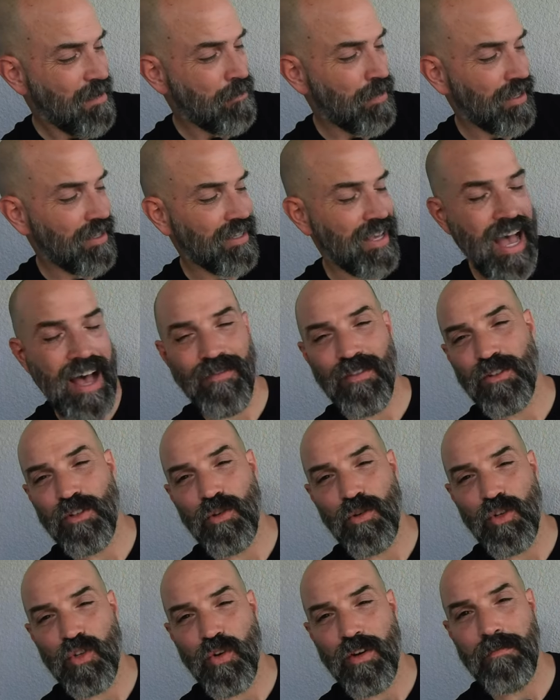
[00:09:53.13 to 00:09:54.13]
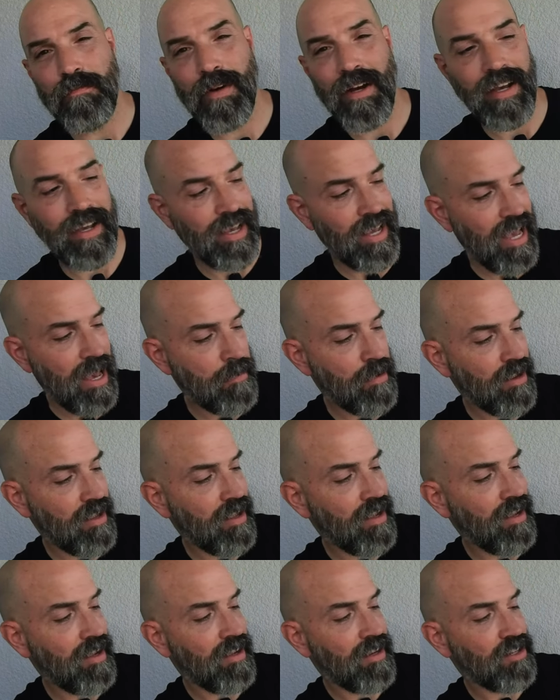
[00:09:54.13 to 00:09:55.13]
But Calvin Coolidge, written by
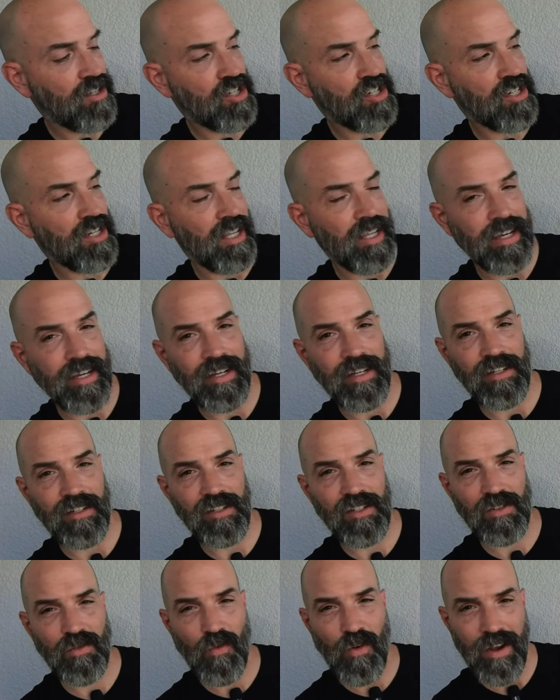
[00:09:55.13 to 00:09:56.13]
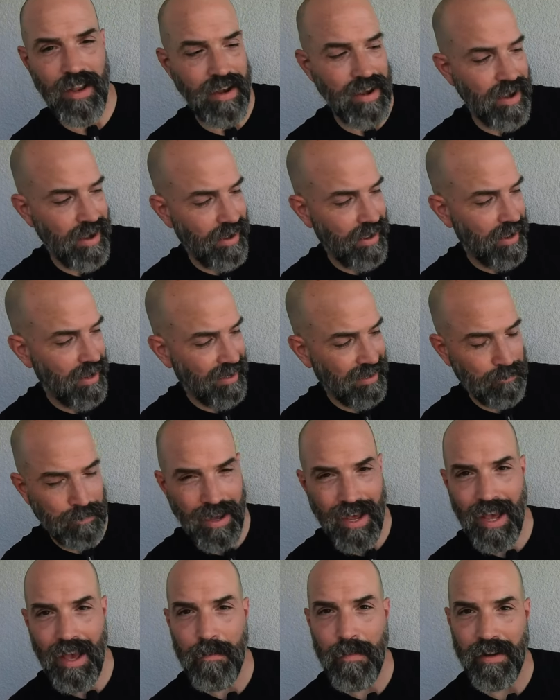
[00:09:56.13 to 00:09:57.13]
Amity Schles. What a name,
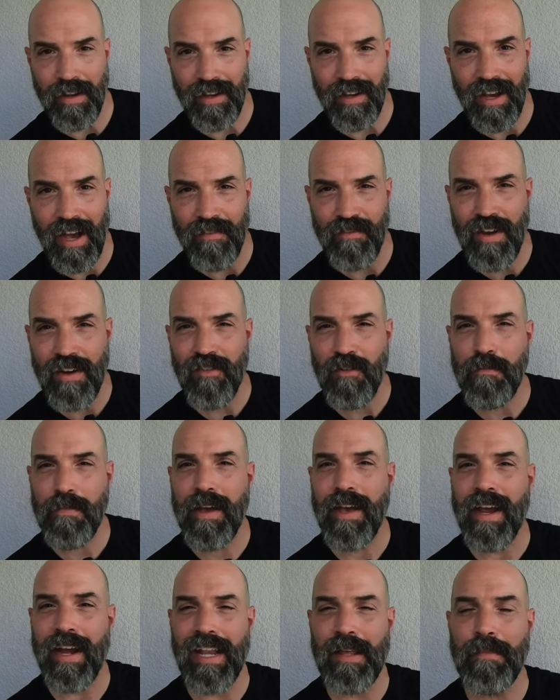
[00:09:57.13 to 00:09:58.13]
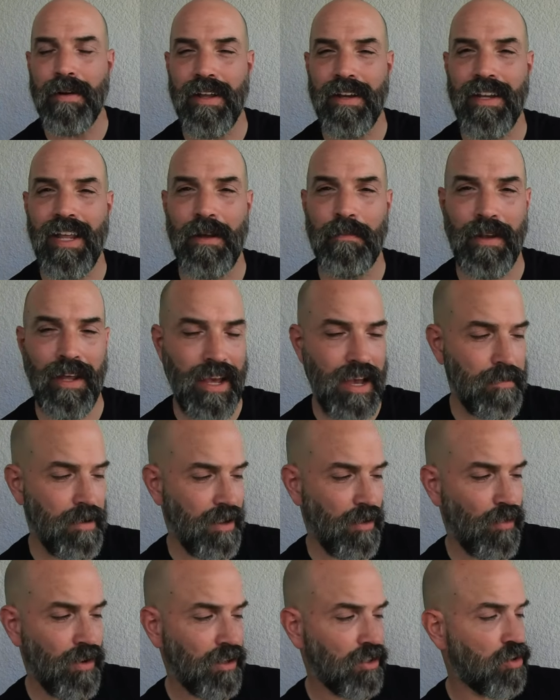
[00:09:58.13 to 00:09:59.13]
Amity. I've never met anybody named
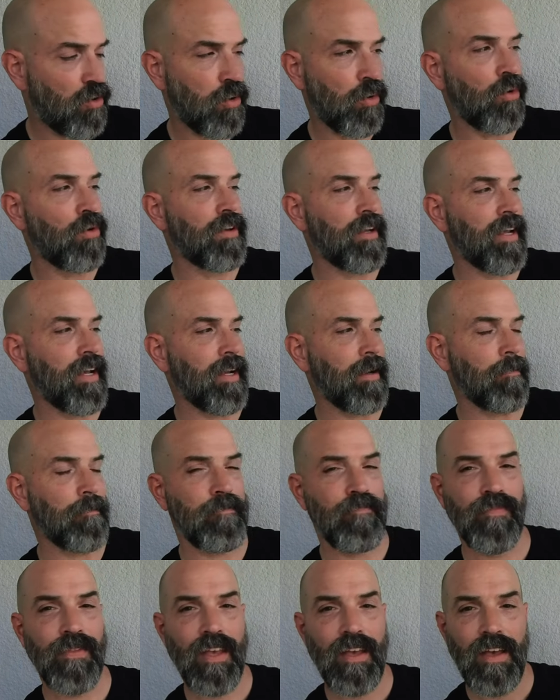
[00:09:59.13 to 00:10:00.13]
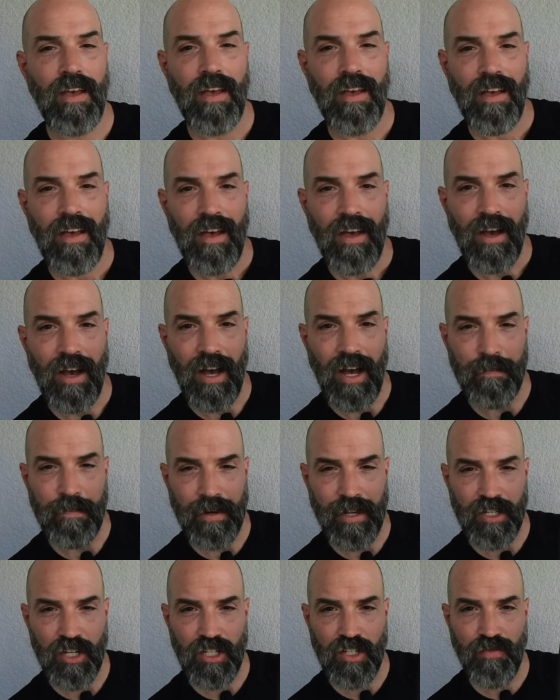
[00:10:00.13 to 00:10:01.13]
Amity. What a cool name.
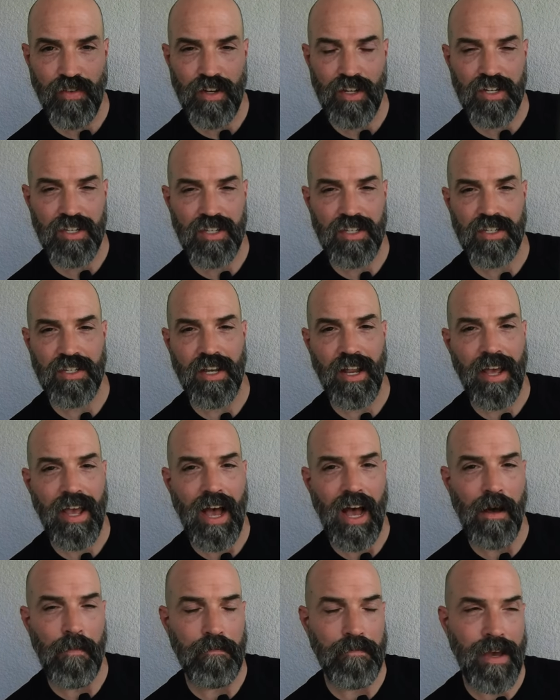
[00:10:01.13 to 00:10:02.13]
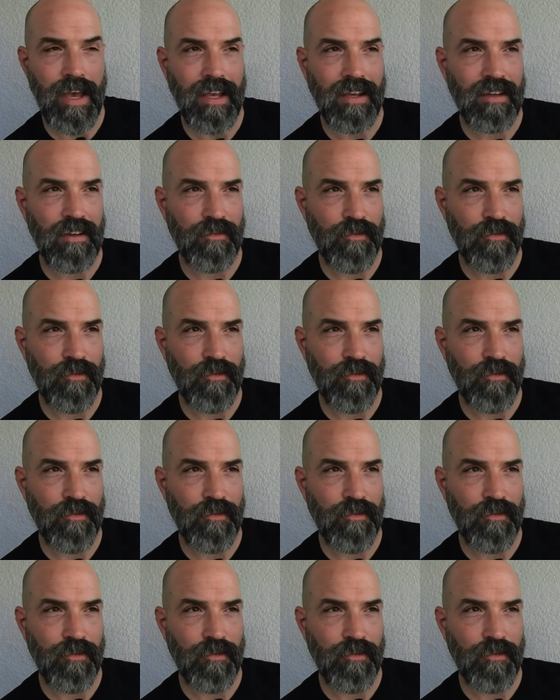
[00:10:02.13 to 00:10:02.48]
But I just finished this today. I'll make